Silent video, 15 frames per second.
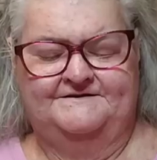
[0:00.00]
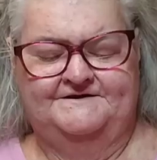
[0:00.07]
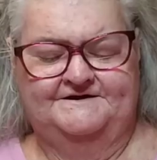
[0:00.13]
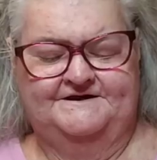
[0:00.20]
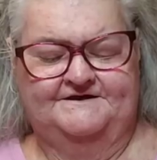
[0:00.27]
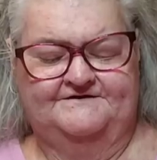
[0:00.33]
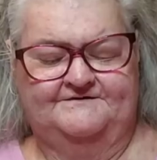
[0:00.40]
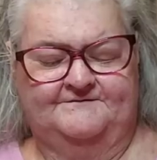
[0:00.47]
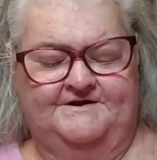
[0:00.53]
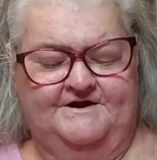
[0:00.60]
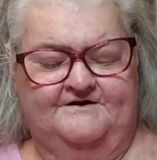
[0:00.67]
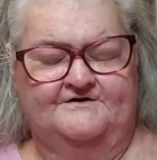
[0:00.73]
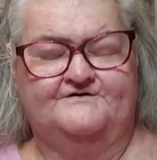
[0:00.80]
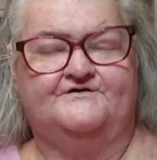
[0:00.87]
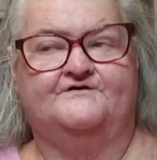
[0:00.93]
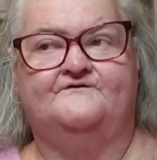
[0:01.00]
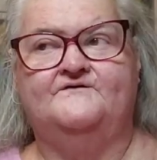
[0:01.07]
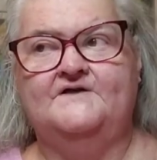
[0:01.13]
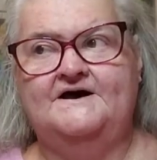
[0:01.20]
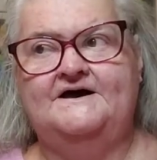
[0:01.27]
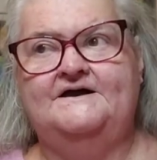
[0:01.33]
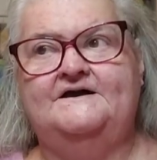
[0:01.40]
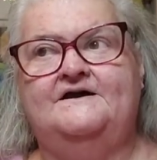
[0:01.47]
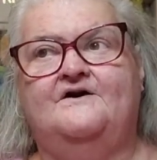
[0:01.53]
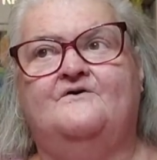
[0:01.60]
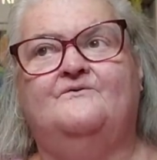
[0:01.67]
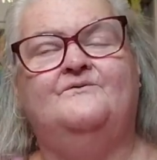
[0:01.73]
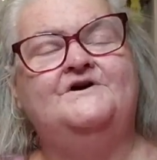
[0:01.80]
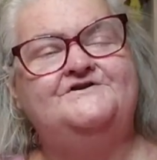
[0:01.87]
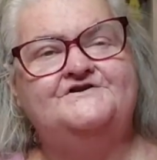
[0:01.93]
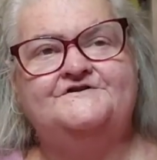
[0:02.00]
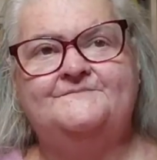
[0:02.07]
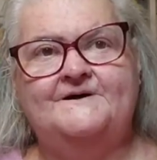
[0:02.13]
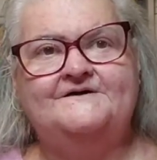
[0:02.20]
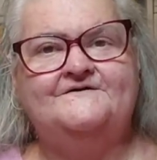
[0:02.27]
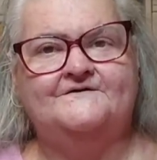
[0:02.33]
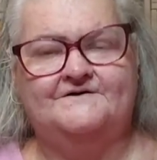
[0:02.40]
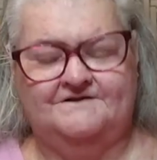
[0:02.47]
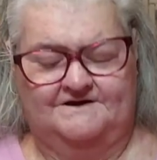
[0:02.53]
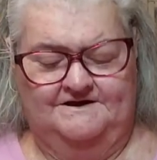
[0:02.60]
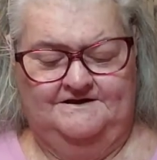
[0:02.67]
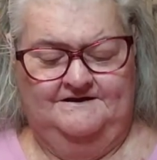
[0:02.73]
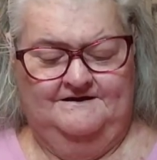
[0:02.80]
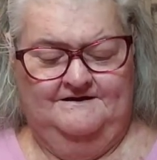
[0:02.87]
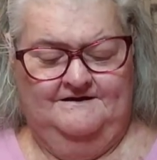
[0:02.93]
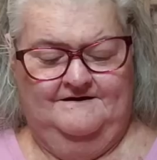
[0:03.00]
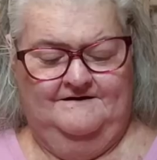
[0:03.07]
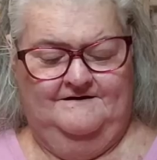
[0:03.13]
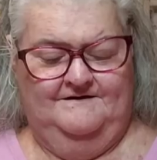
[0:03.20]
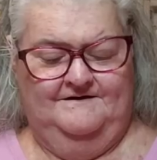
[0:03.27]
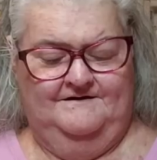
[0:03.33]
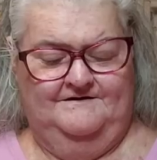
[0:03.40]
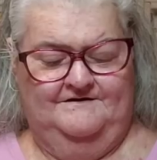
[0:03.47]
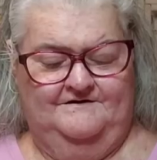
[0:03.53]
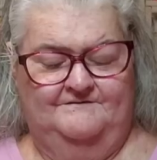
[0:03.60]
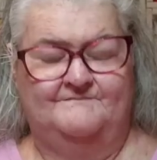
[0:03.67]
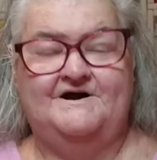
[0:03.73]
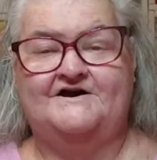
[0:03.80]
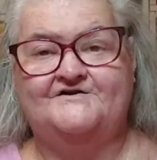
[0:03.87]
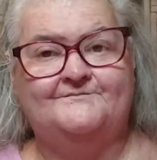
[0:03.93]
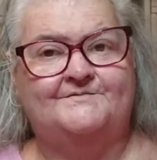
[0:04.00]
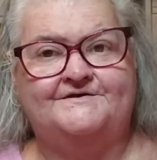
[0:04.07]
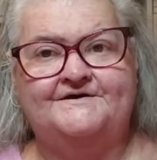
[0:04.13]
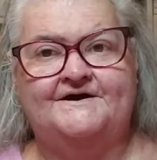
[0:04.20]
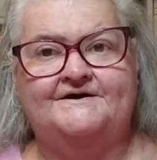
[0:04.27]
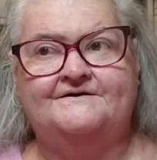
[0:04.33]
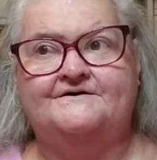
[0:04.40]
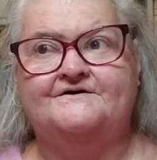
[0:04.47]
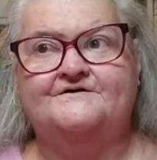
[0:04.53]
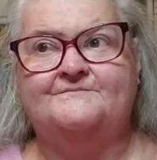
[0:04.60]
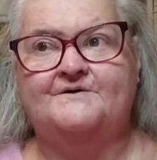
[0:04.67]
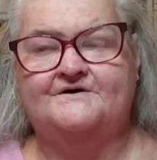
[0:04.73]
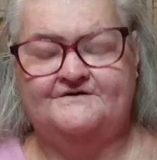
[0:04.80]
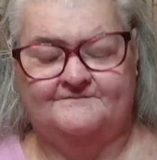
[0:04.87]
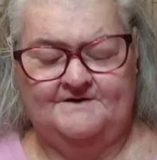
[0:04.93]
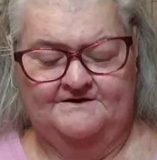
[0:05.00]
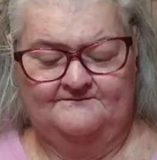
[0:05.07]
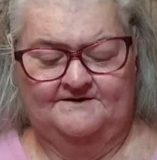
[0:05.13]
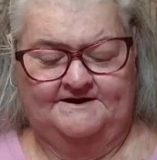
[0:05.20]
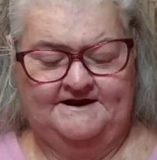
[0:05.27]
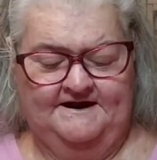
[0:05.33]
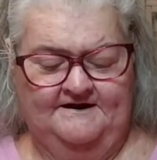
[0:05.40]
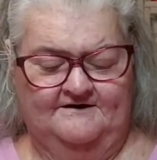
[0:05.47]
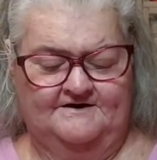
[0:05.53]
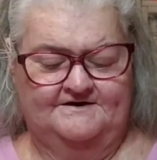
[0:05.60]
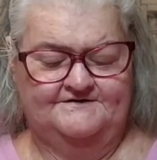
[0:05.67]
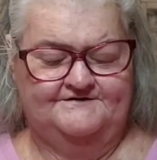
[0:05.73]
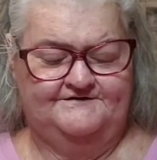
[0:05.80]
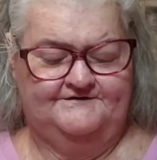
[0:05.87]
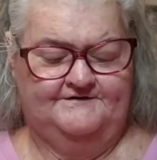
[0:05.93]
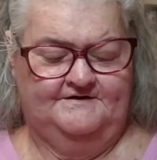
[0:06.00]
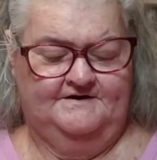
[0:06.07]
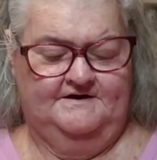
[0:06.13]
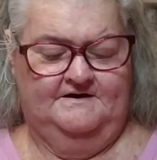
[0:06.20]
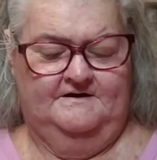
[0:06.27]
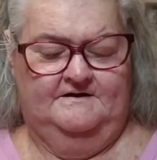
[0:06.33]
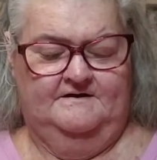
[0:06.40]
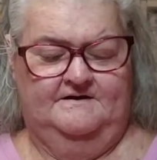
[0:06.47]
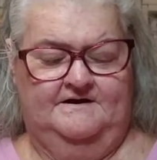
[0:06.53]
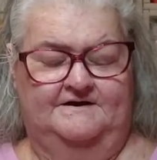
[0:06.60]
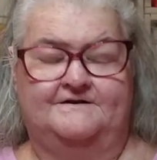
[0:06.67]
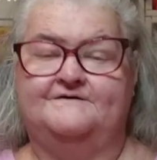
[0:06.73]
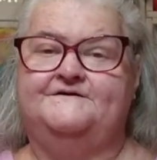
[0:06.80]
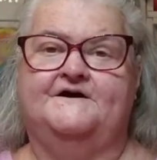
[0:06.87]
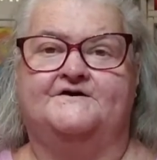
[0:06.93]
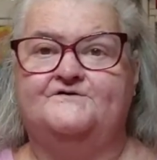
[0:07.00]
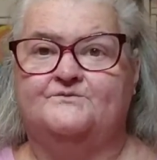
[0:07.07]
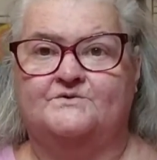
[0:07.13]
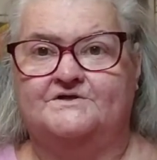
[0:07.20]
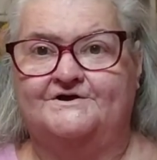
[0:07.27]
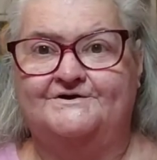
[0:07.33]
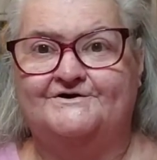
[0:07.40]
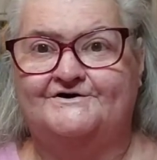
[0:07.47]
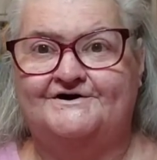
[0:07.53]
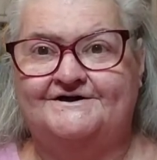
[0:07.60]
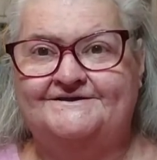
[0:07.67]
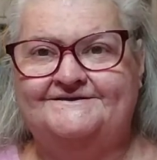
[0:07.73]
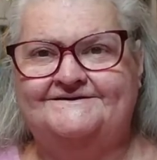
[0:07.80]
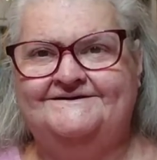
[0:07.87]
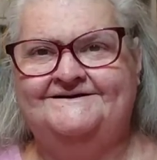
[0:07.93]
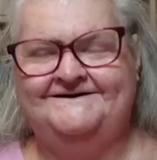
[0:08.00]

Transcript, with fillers: I did get some carrot souffle, which is basically mashed potatoes, but it's made with carrots, and it tastes really good.